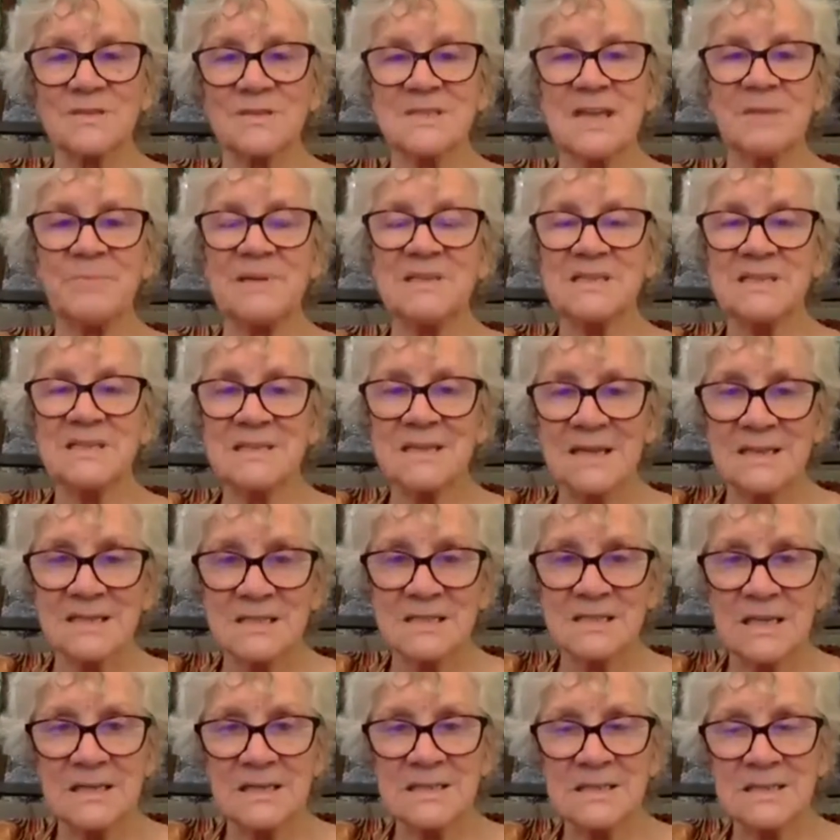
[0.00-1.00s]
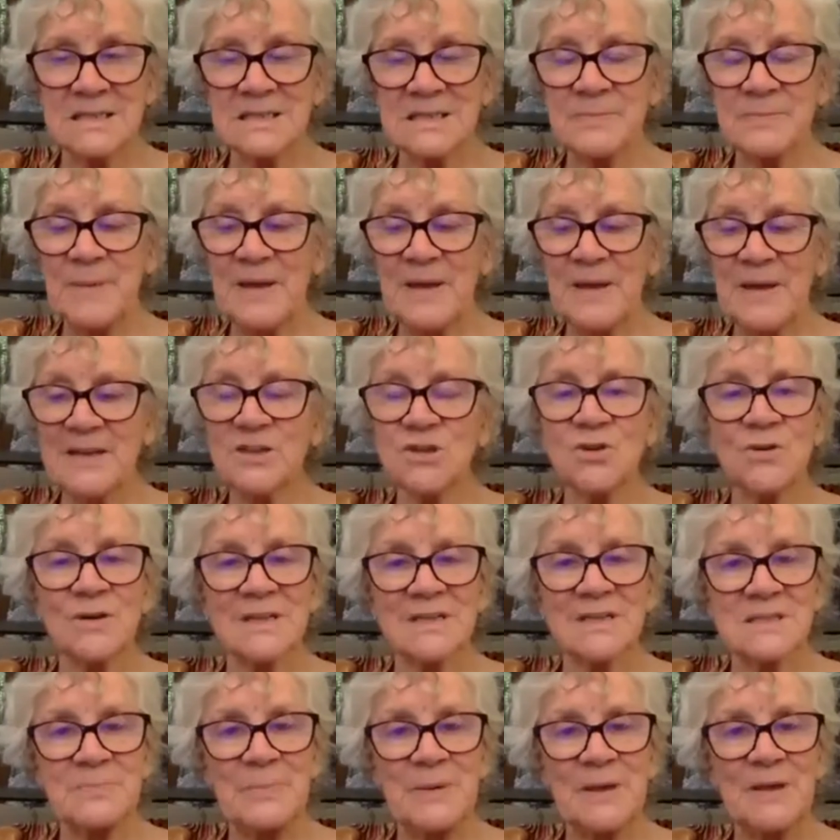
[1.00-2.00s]
They'd been suspended or
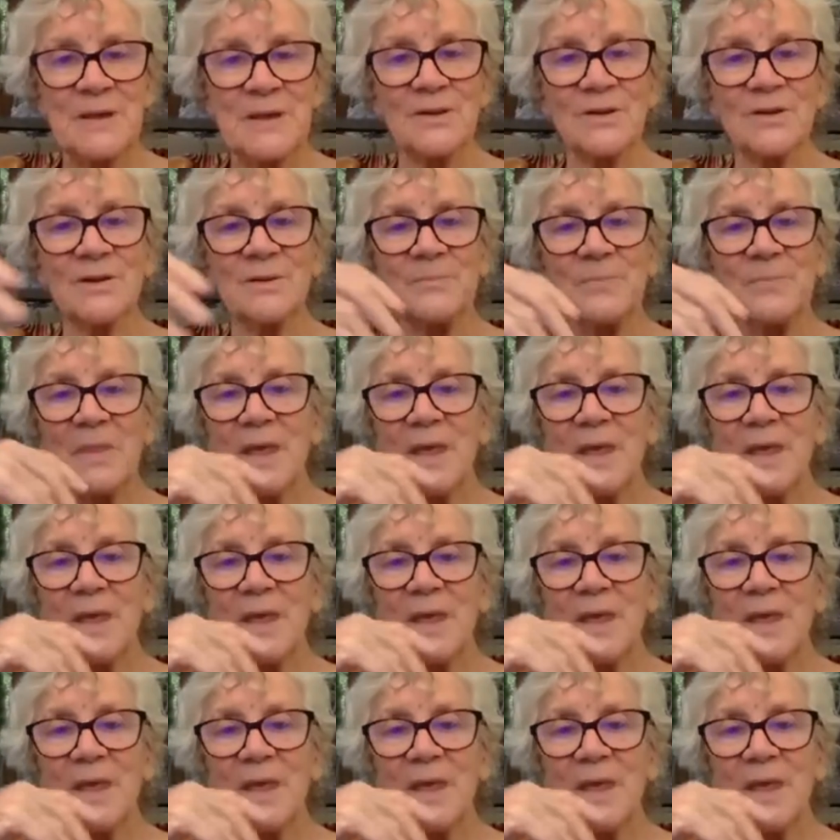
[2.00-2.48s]
expelled.